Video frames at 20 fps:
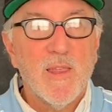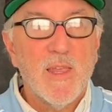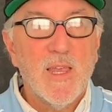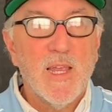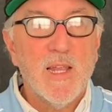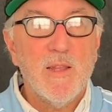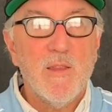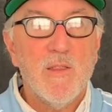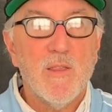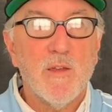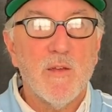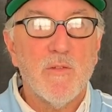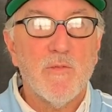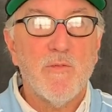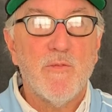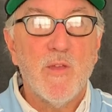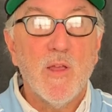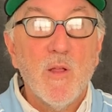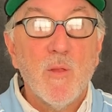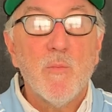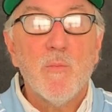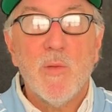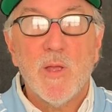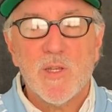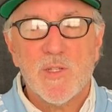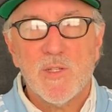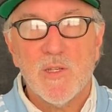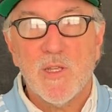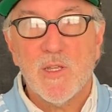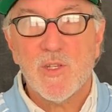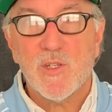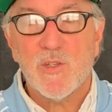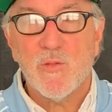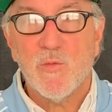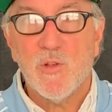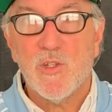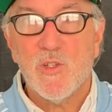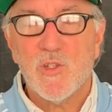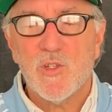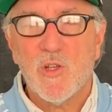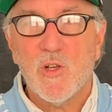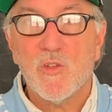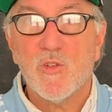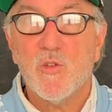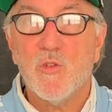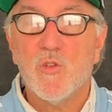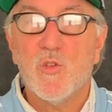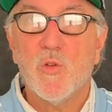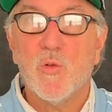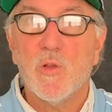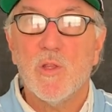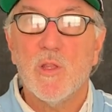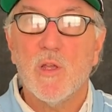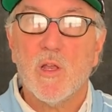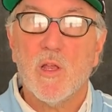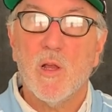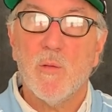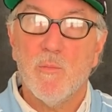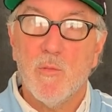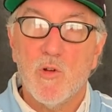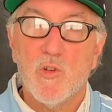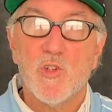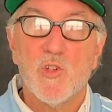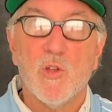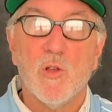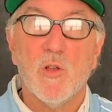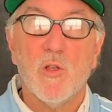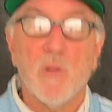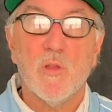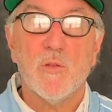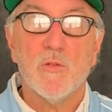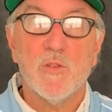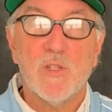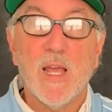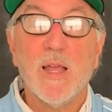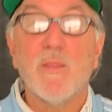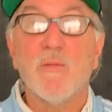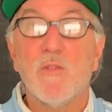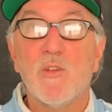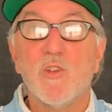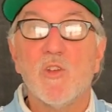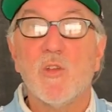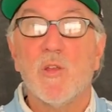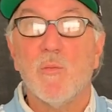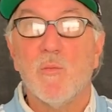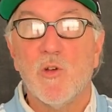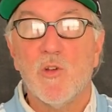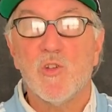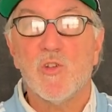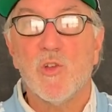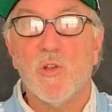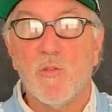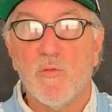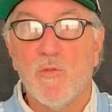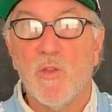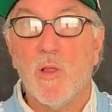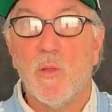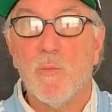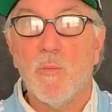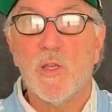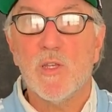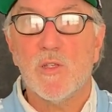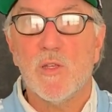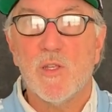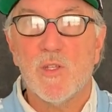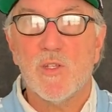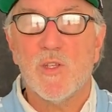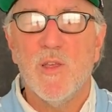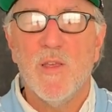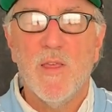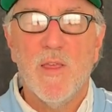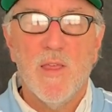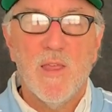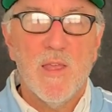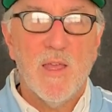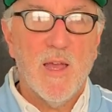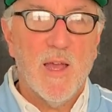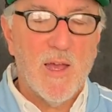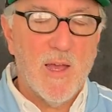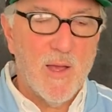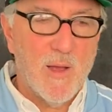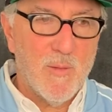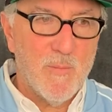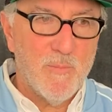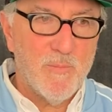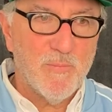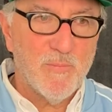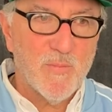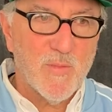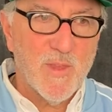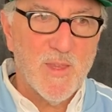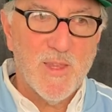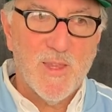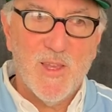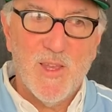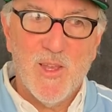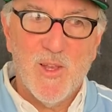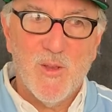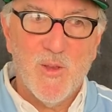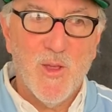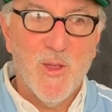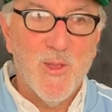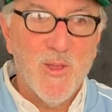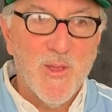in the film business, which is also true in the commercial, television commercial film business, they're